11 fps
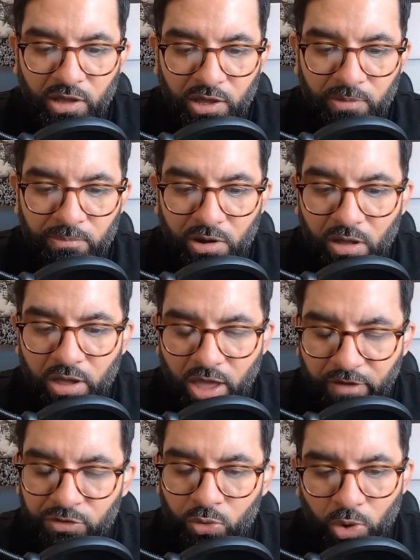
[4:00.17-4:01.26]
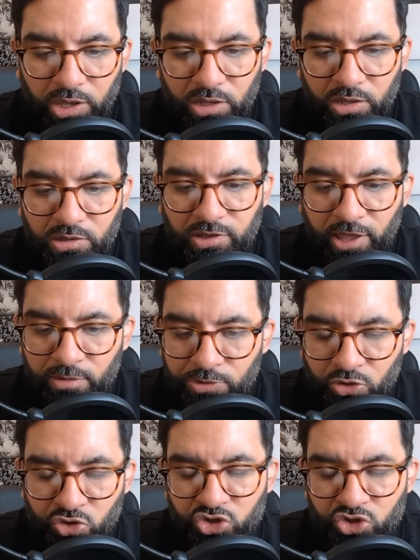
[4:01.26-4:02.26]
light heavyweight debut,